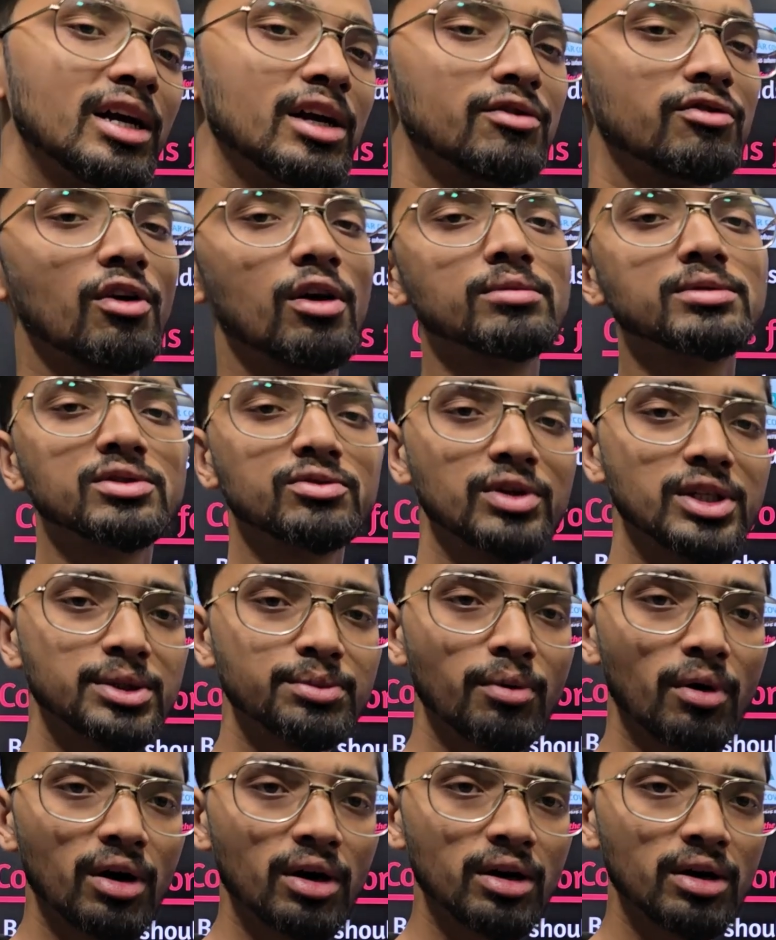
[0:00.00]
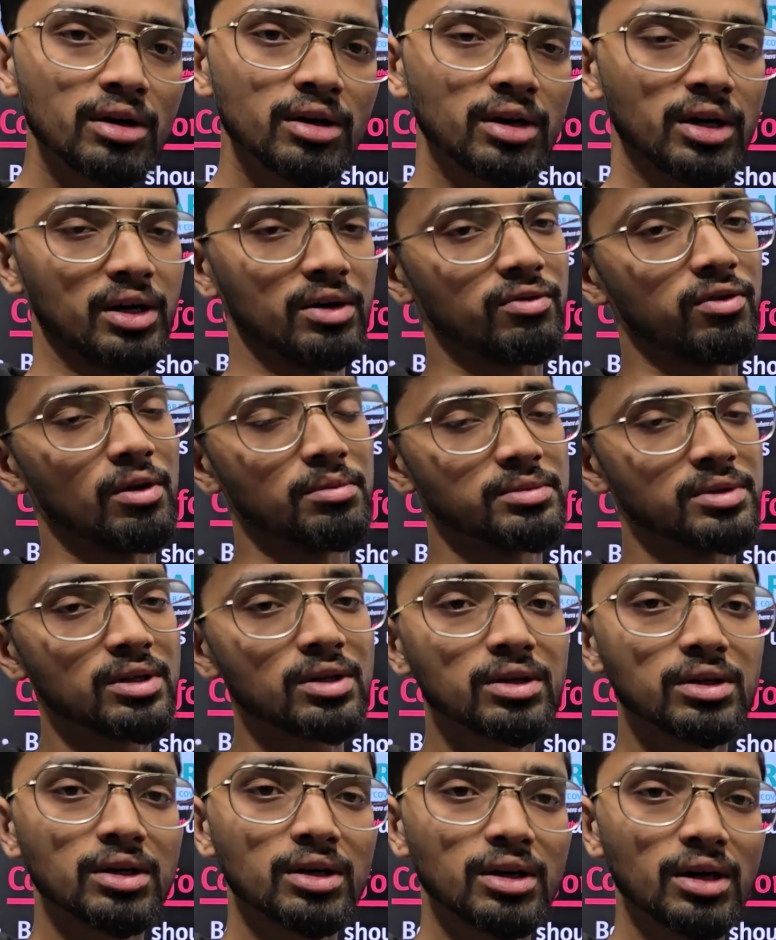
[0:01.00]
it forms which bond? It forms a
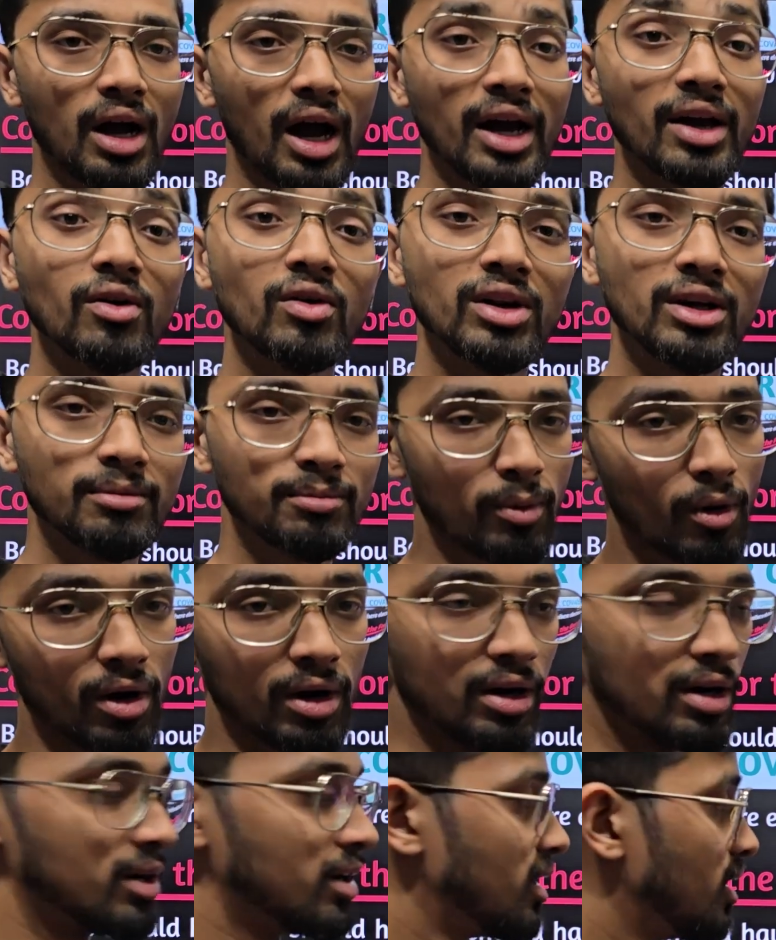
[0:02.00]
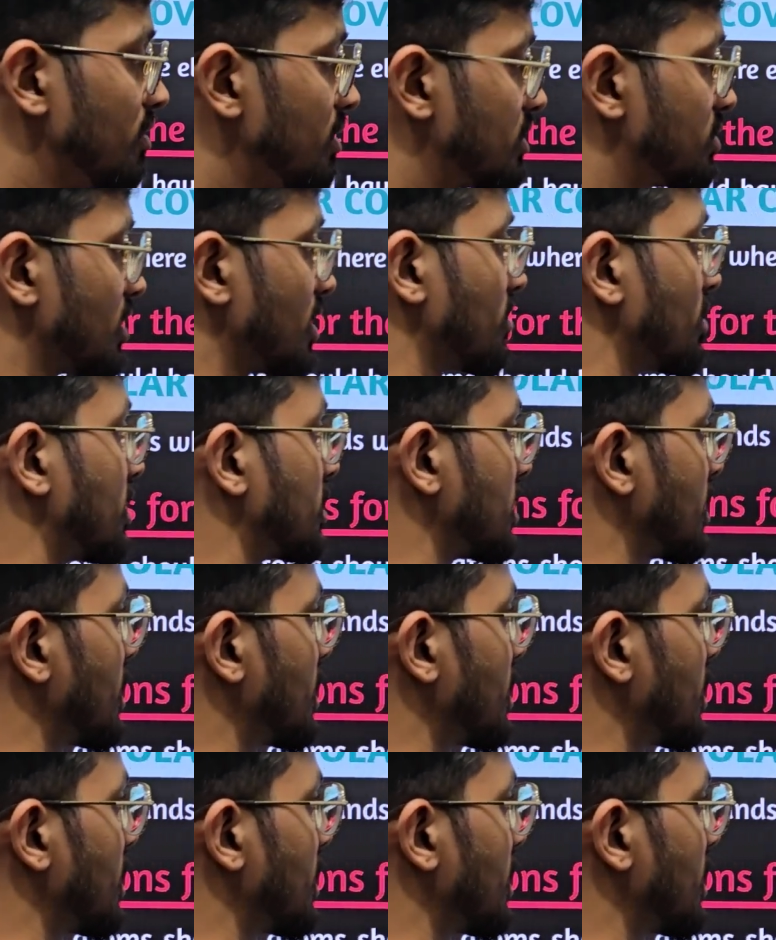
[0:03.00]
ionic bond, which we have learned